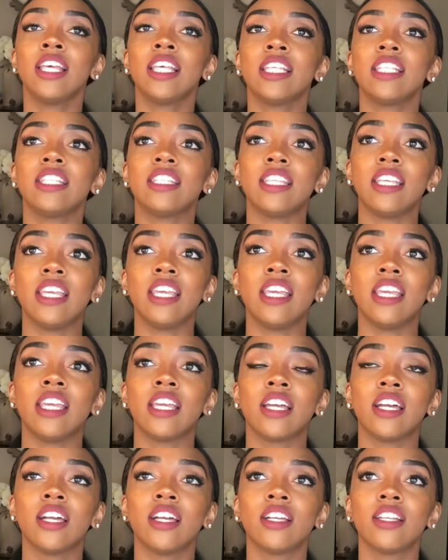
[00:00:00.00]

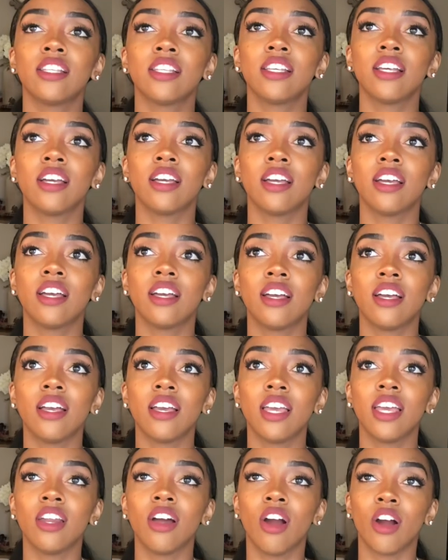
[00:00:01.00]
seeing
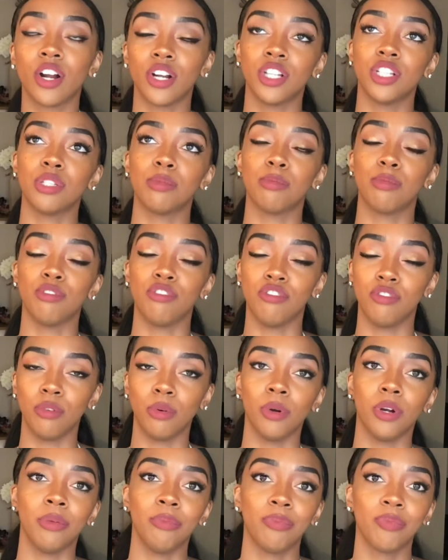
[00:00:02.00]
an artist
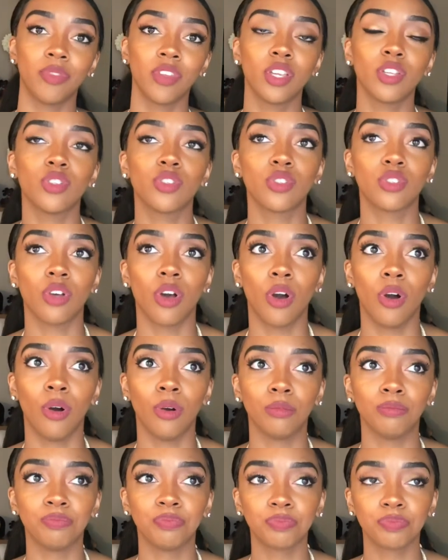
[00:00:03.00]
perform.
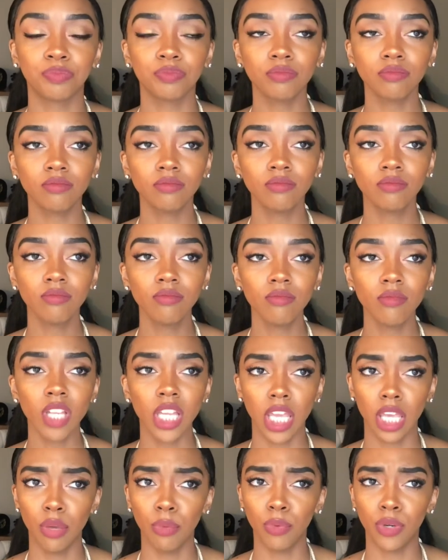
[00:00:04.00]
So
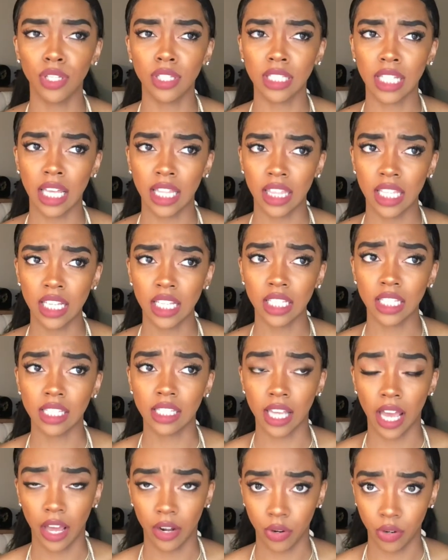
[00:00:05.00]
it was, I think,
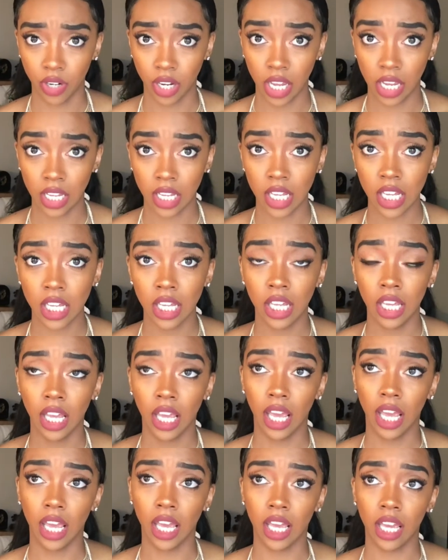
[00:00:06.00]
Saturday,
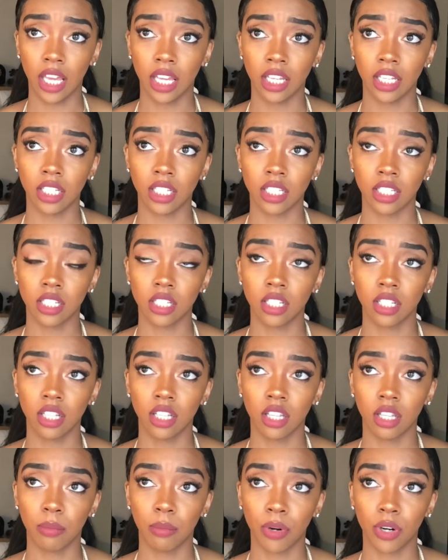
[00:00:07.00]
and
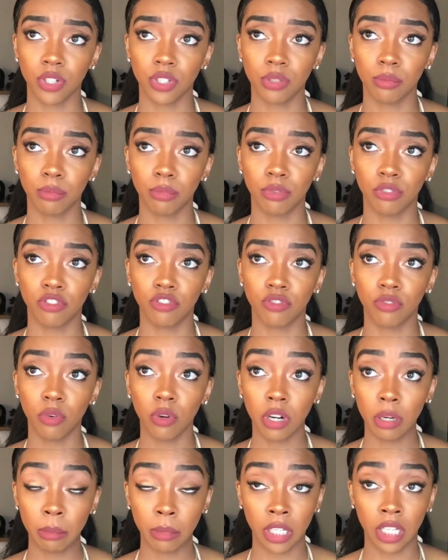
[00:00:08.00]
the person
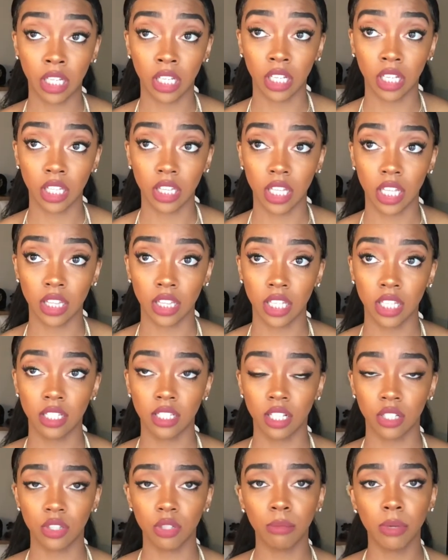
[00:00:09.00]
performing that they
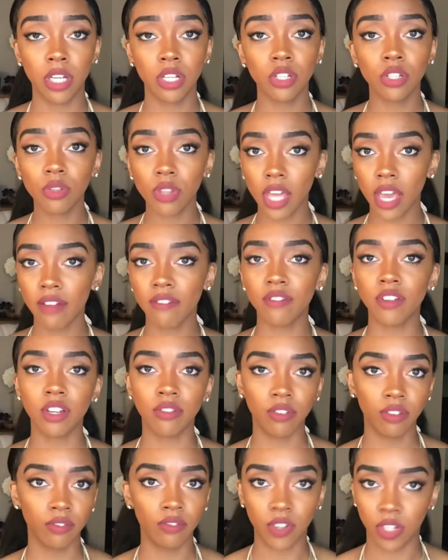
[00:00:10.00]
stuck, so mind you, they have
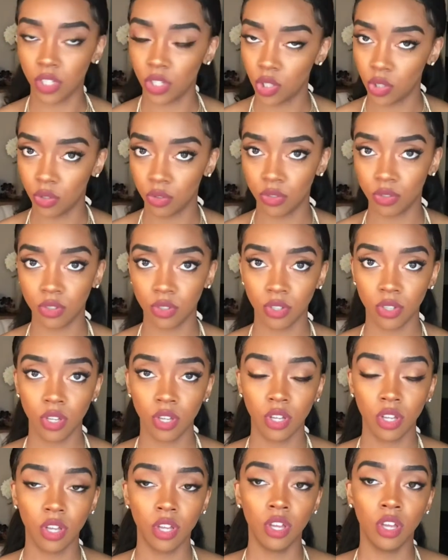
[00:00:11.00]
different venues
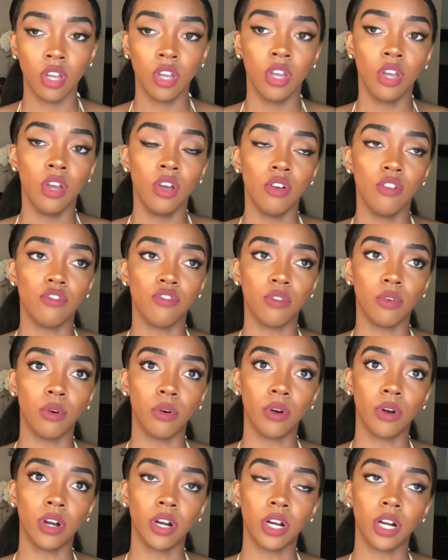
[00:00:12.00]

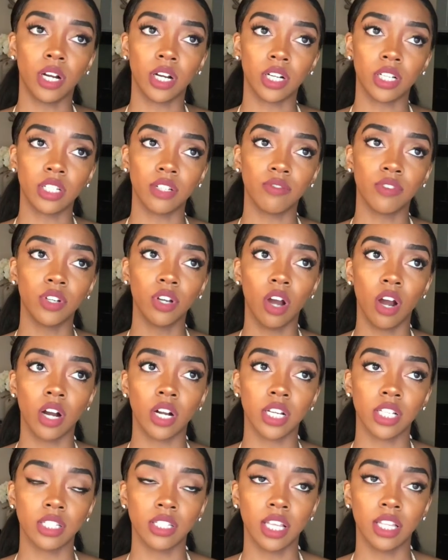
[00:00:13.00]
for different
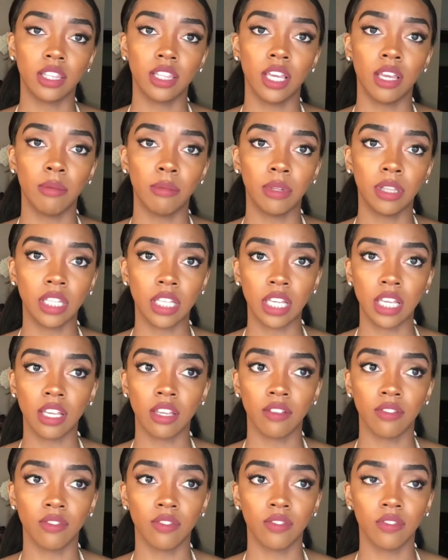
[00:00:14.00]
artists that they
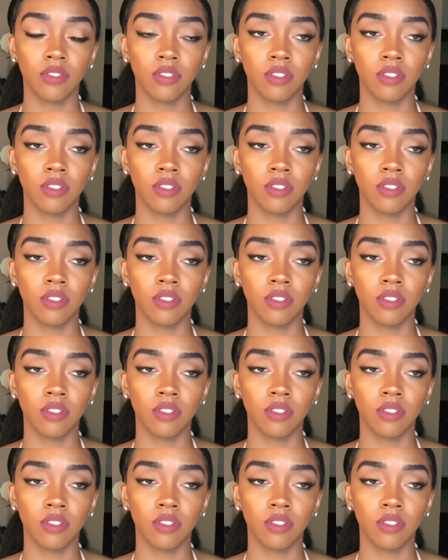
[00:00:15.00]
believe